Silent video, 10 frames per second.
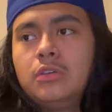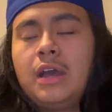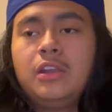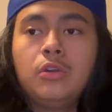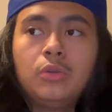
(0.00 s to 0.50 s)

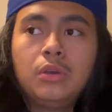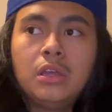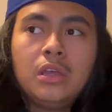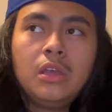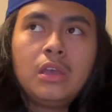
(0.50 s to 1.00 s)
I know
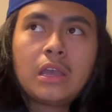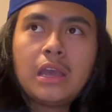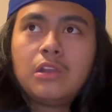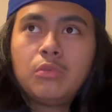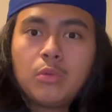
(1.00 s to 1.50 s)

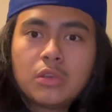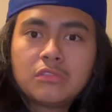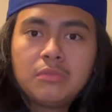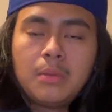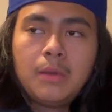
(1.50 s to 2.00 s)
kind of what works
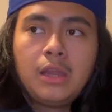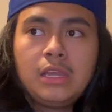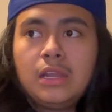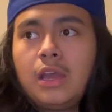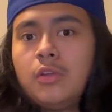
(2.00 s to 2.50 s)
for my body,
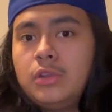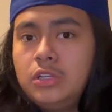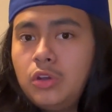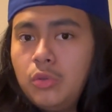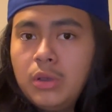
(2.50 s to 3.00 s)
and I already
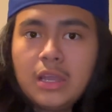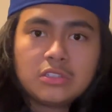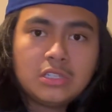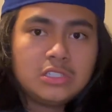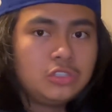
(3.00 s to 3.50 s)
know what
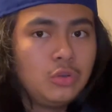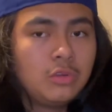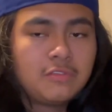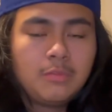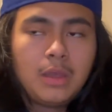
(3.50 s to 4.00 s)
exercises don't
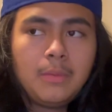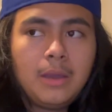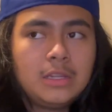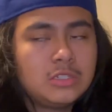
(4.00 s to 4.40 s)
work for my body.